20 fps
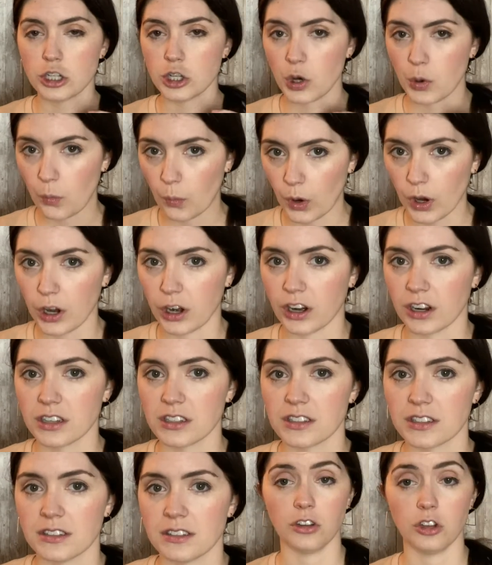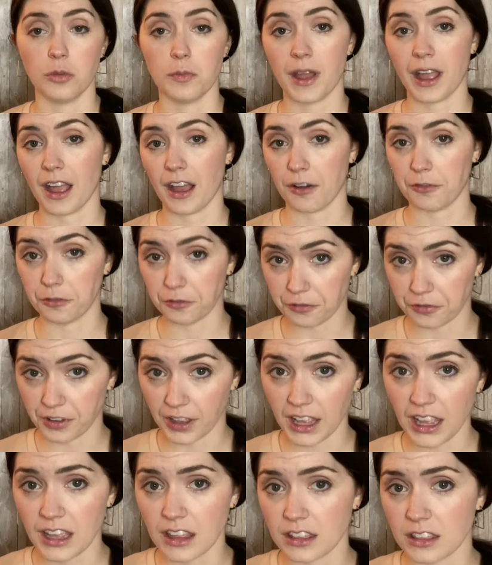your works? You may have
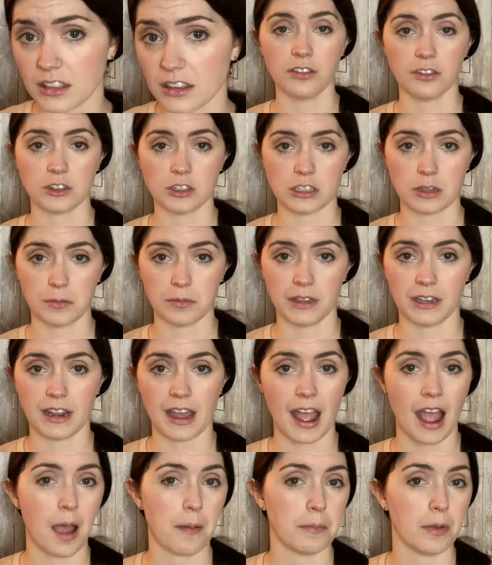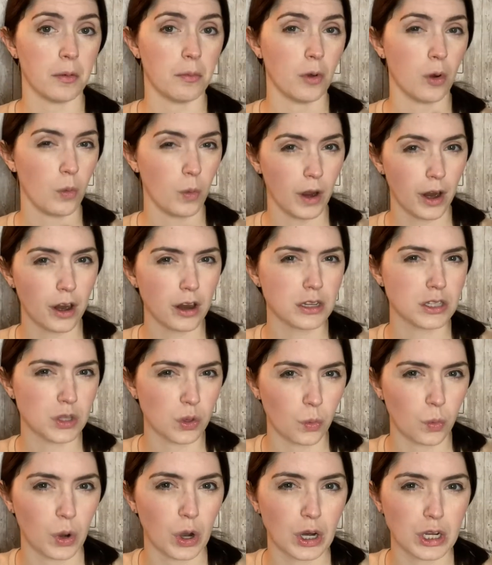faith for something to happen, but where's the
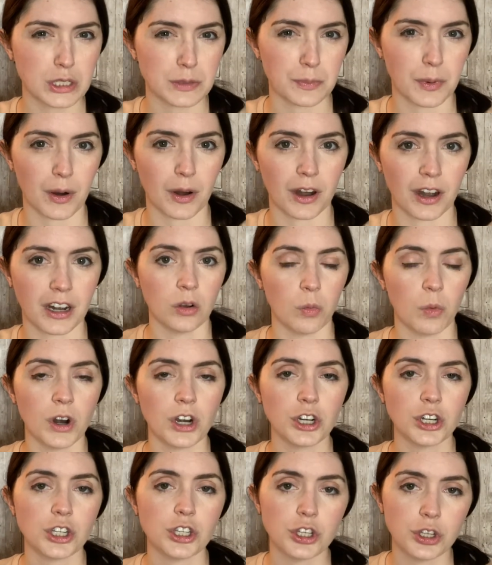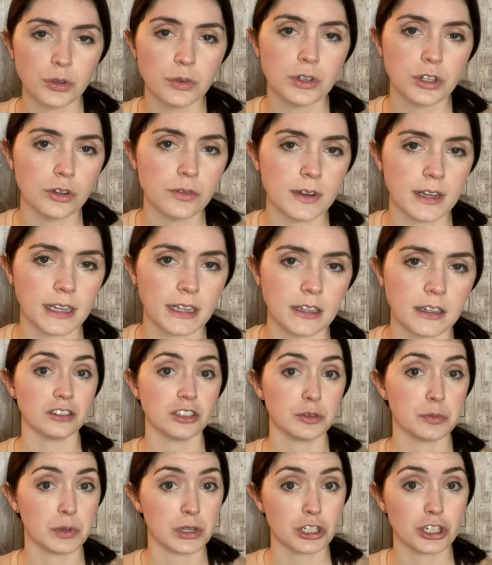works part? What are you doing
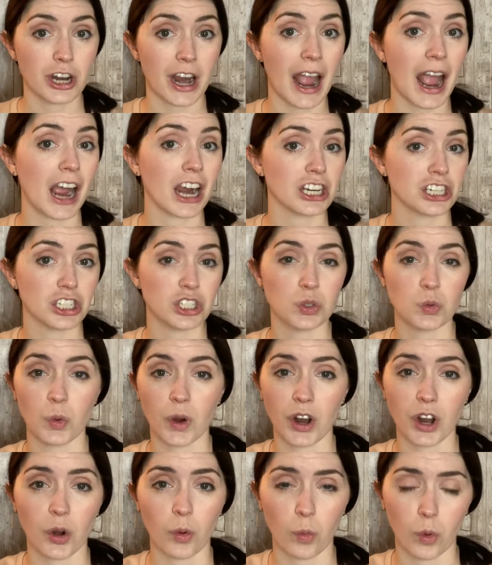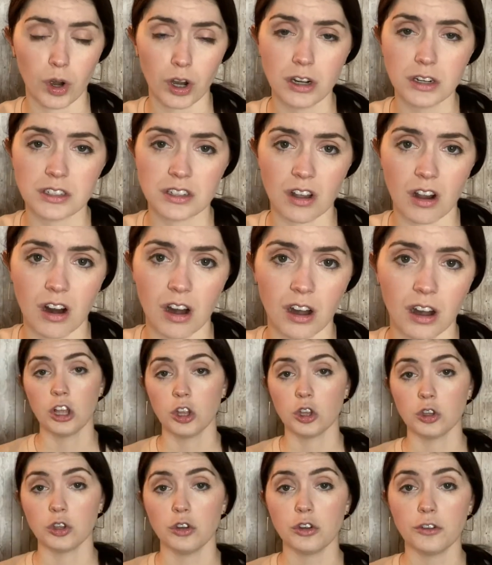to put your actions where your words are?
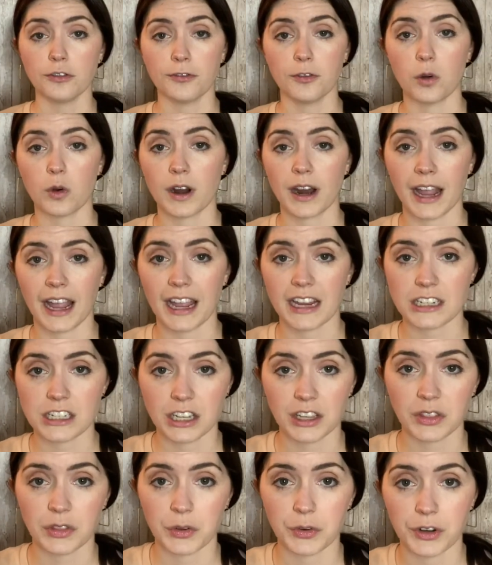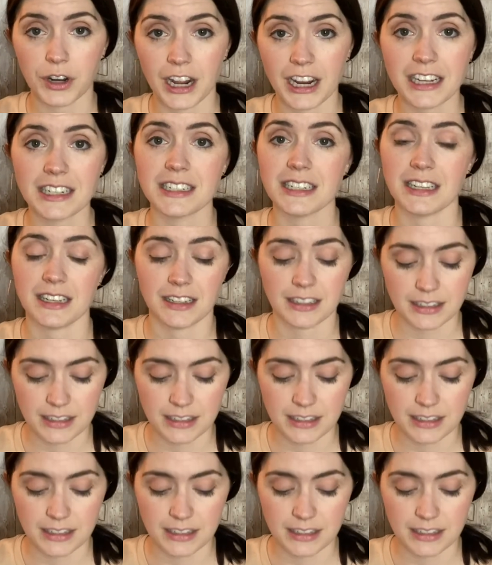Luke 4:18-19